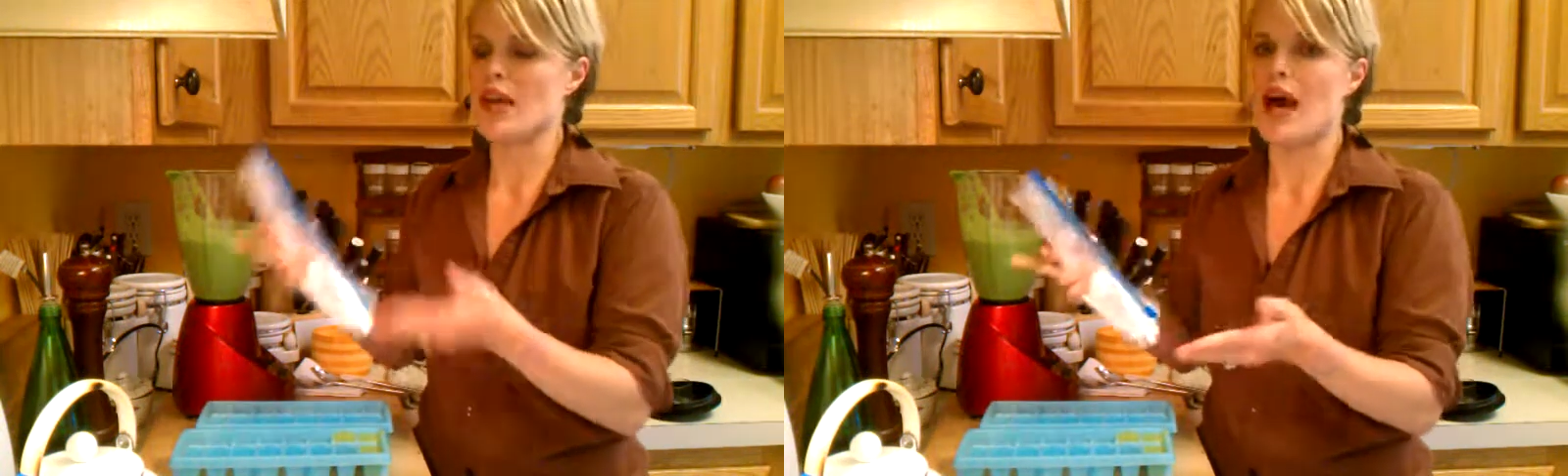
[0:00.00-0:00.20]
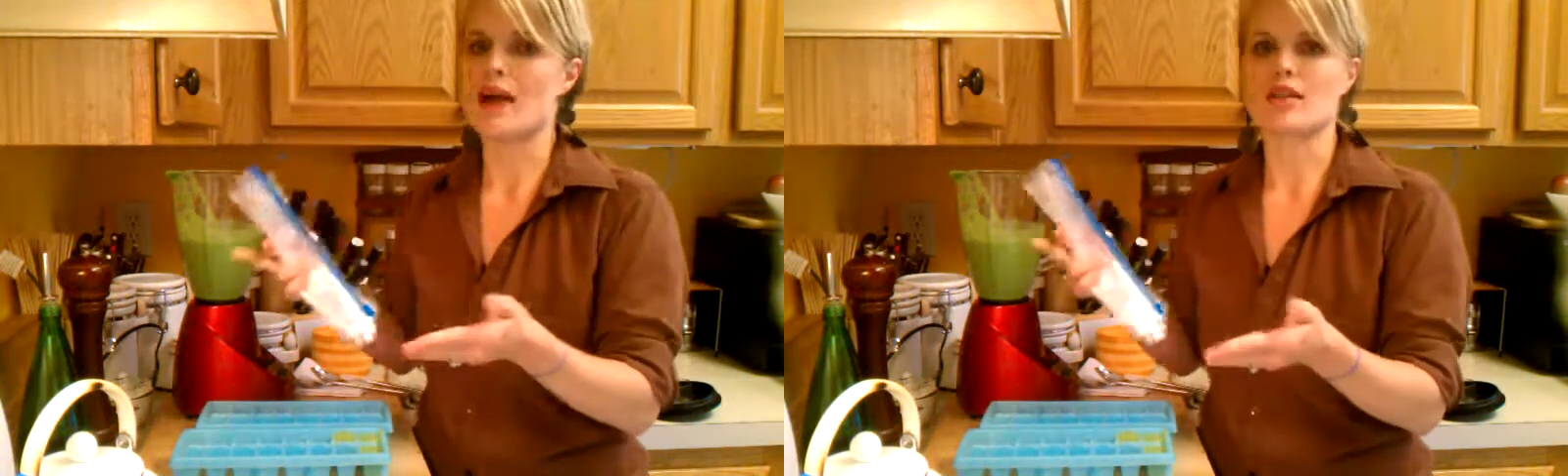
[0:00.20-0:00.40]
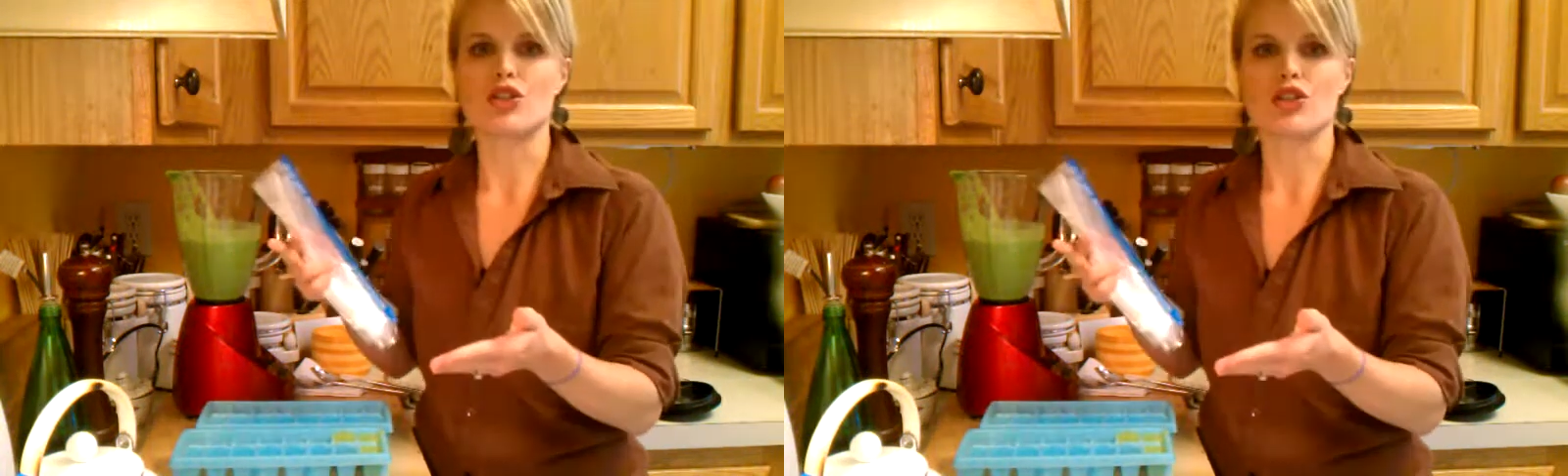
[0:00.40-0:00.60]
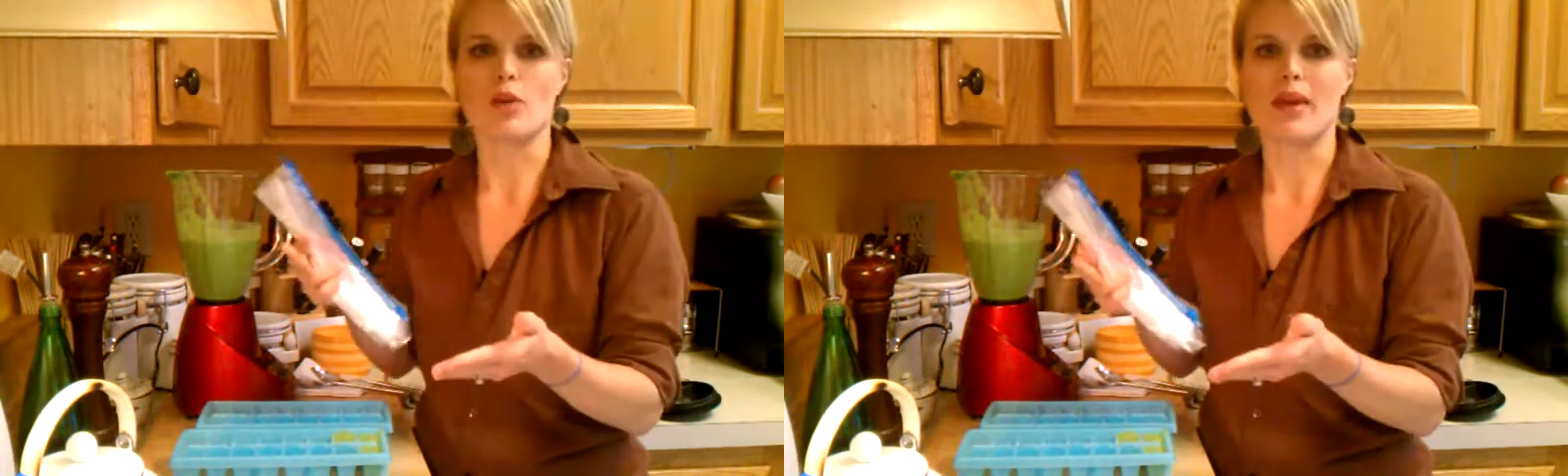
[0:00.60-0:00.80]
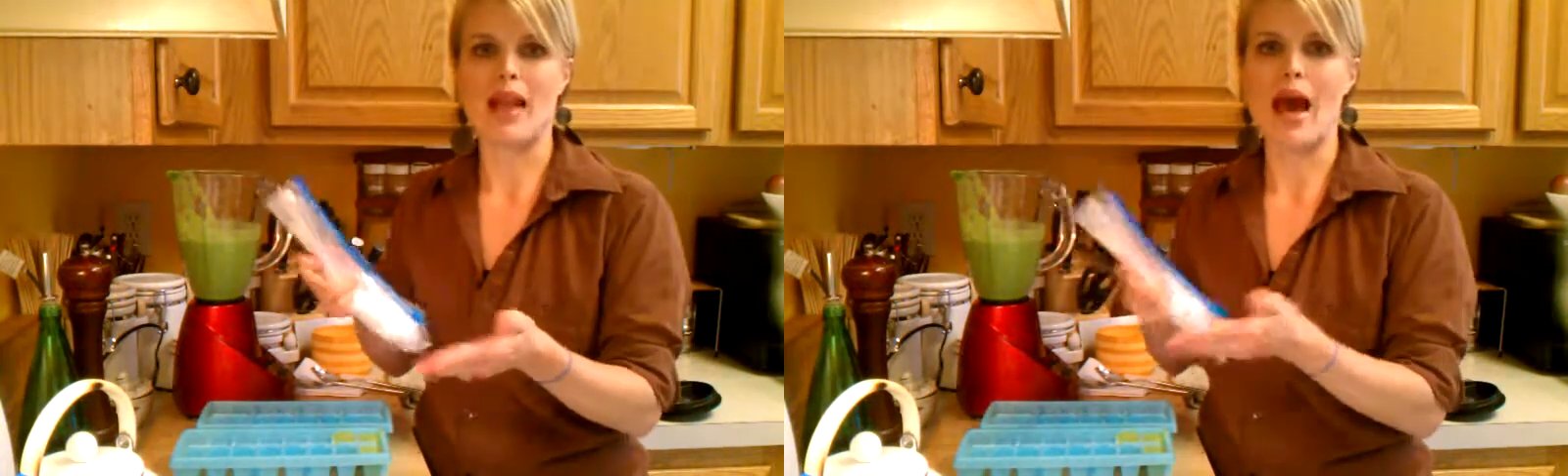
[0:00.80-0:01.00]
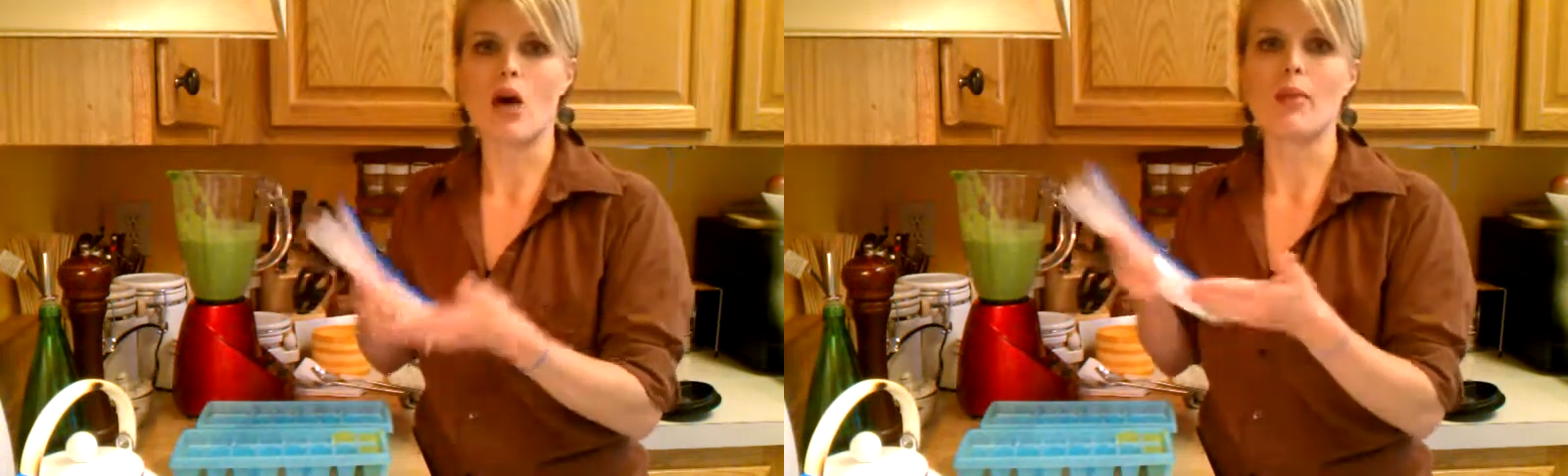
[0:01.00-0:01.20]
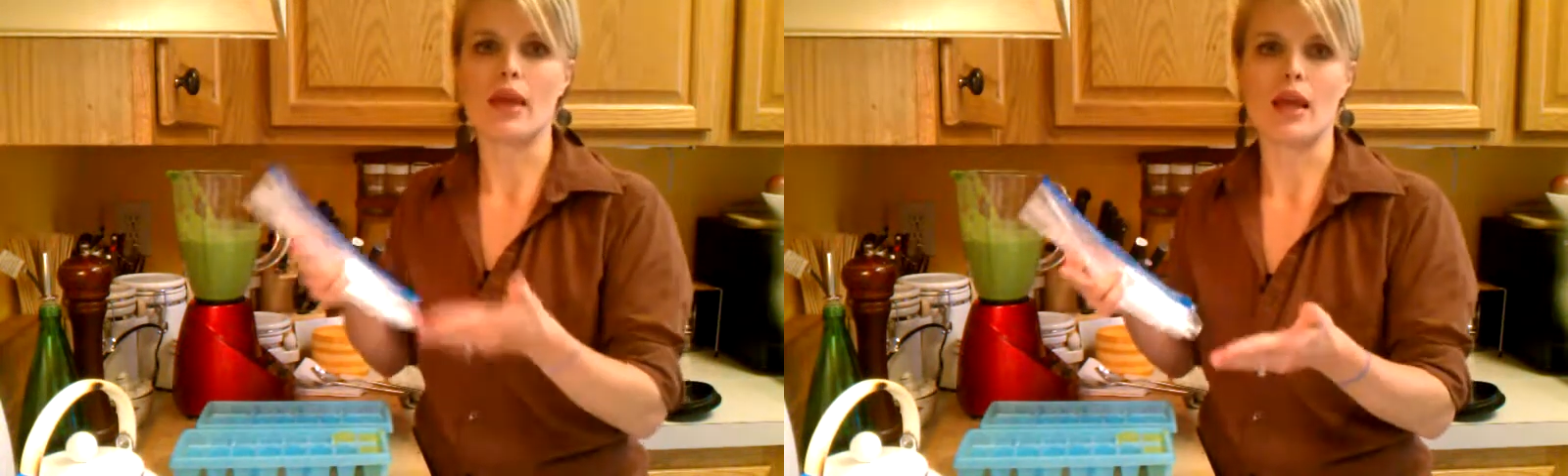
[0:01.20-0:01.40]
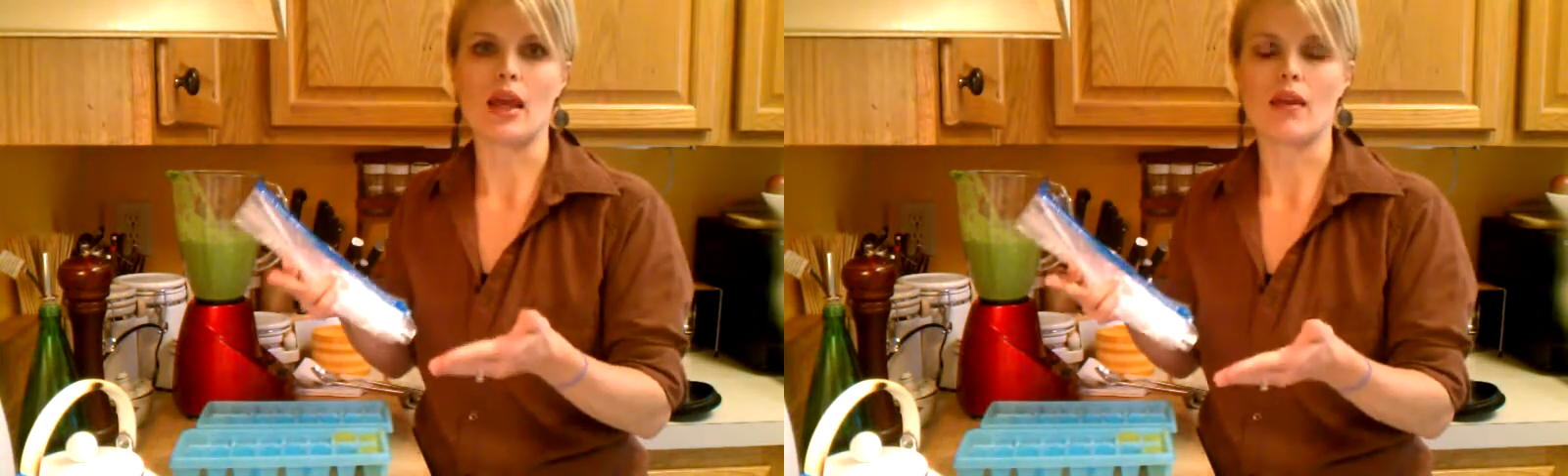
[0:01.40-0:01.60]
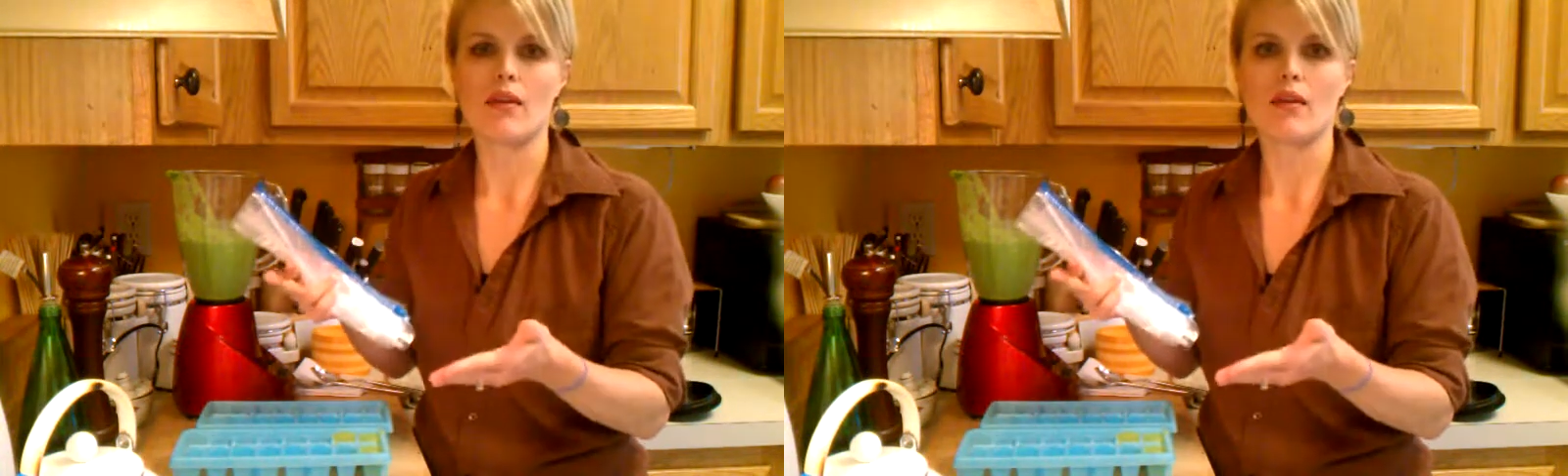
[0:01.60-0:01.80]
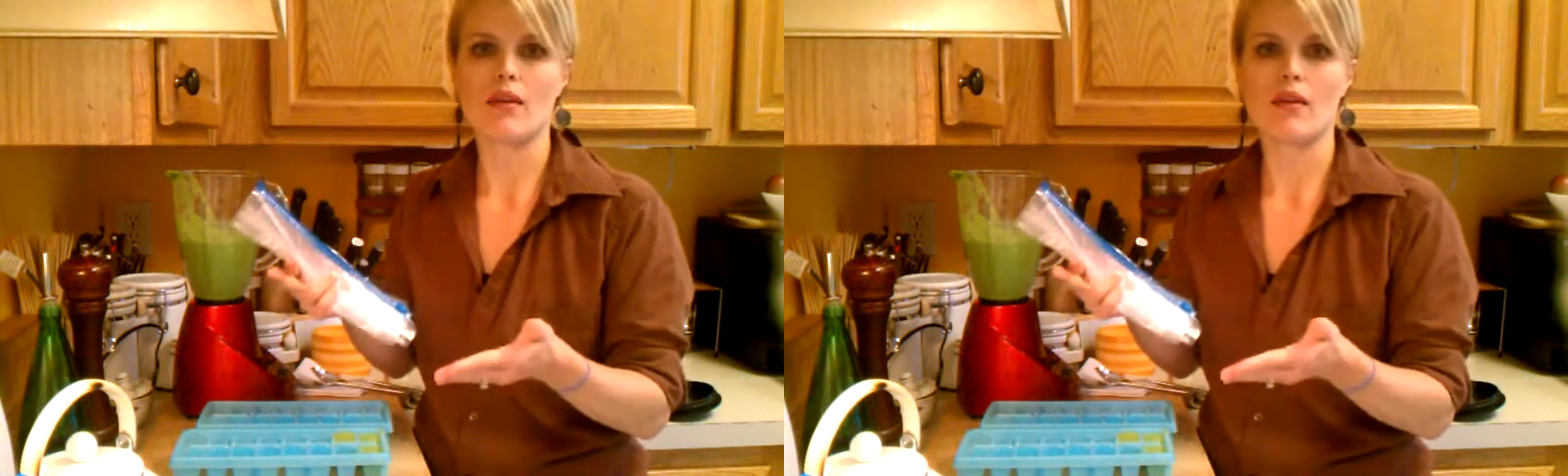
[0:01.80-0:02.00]
that to determine how many
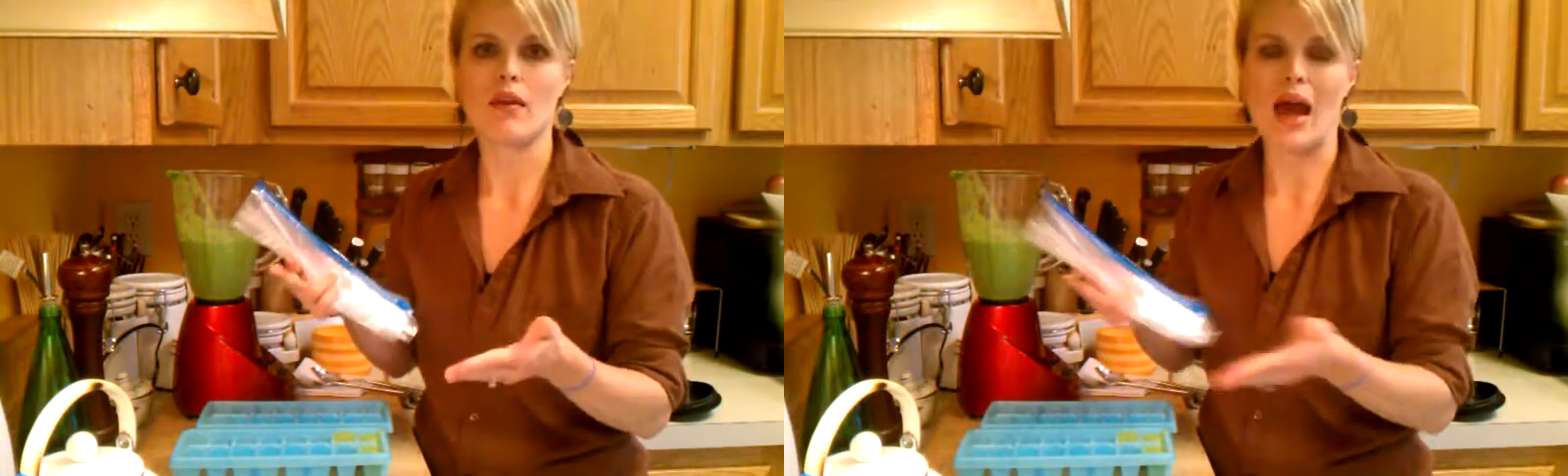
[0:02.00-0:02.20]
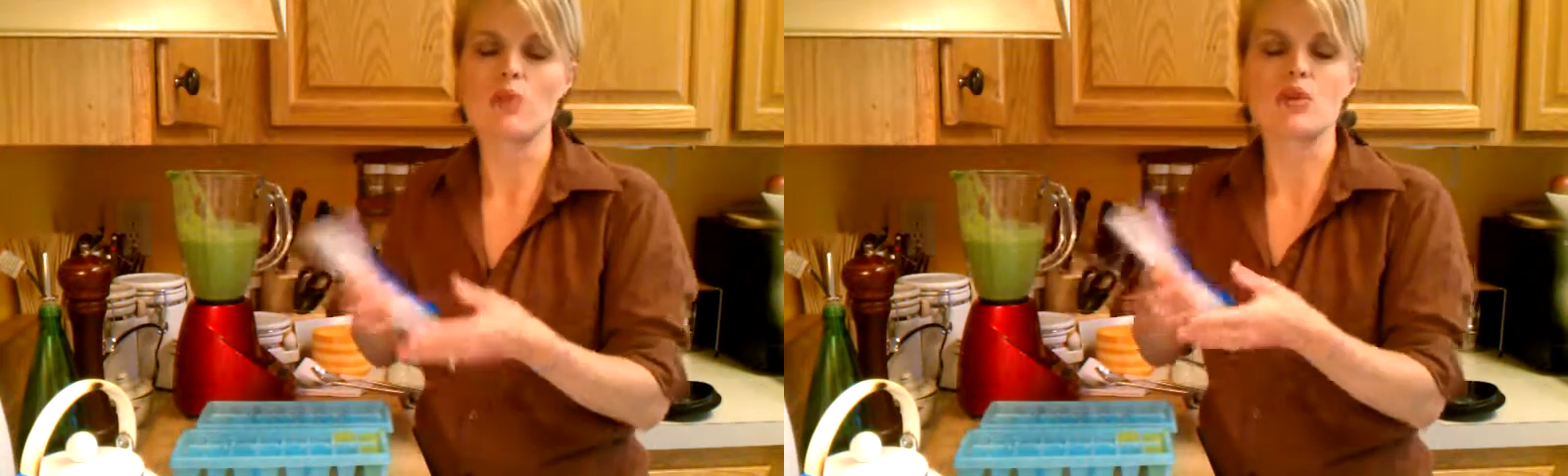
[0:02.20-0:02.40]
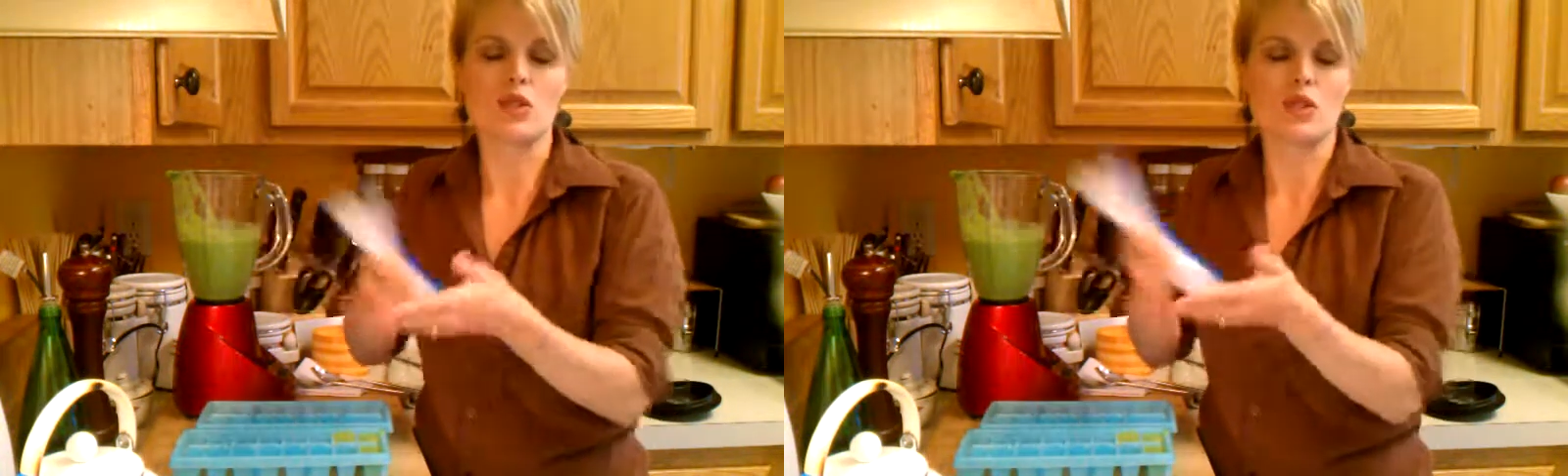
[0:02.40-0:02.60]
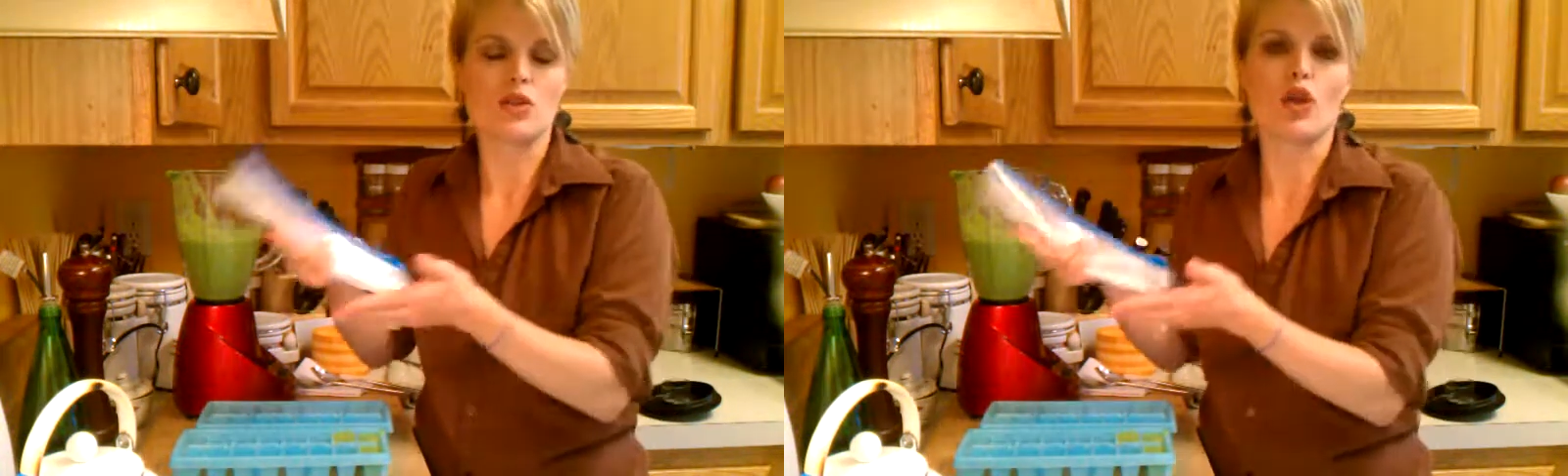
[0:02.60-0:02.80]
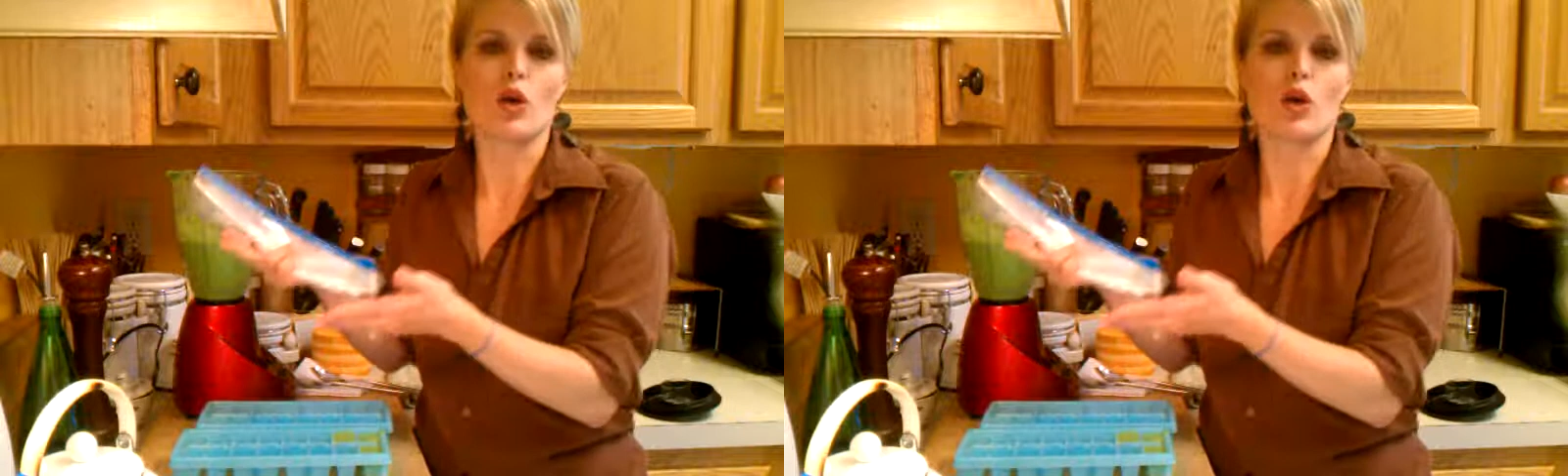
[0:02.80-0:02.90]
ounces,